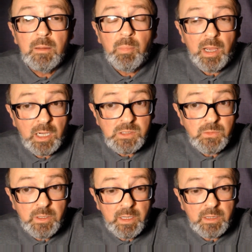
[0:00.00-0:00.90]

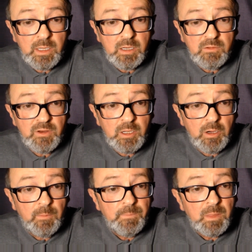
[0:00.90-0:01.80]
Password at the end of the
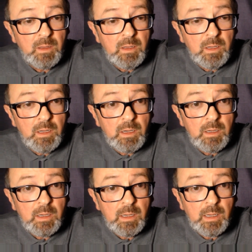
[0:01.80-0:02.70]
video.
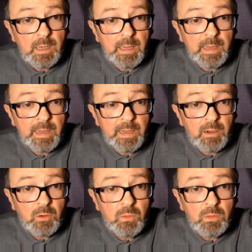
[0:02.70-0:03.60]

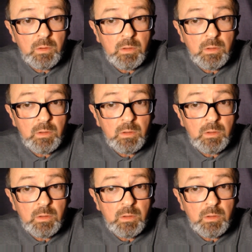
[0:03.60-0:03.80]
Now,